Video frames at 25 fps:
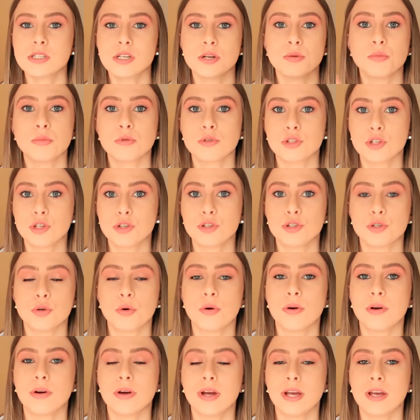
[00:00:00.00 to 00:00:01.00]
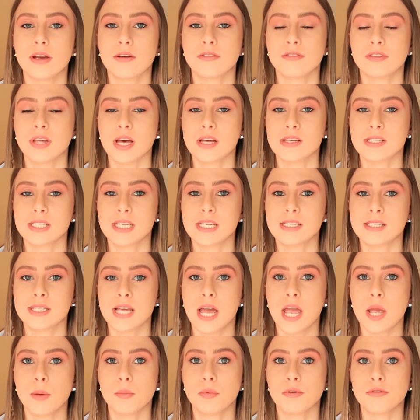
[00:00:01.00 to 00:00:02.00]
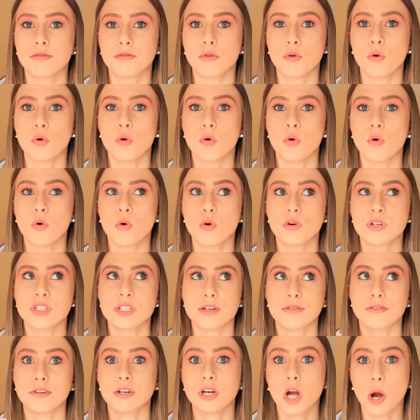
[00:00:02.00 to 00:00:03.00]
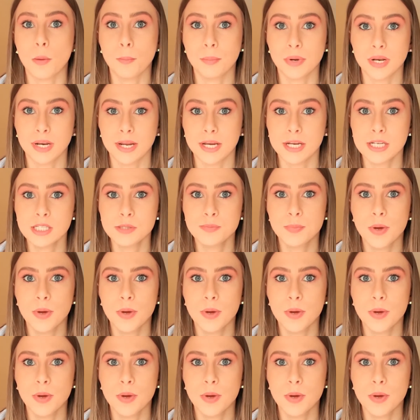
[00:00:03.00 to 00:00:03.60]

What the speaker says: I'm not too sure if that's the same for different companies,